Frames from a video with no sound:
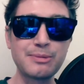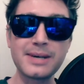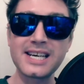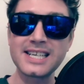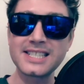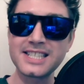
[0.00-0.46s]

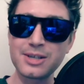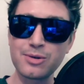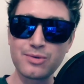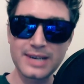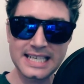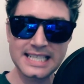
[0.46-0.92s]
because it's a
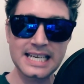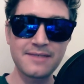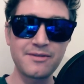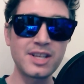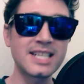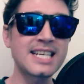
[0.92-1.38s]
risk
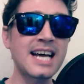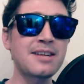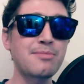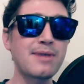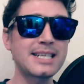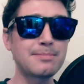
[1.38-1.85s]
if you decide
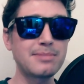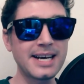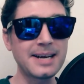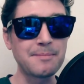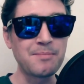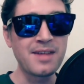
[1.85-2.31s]
to press
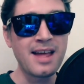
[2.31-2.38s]
play.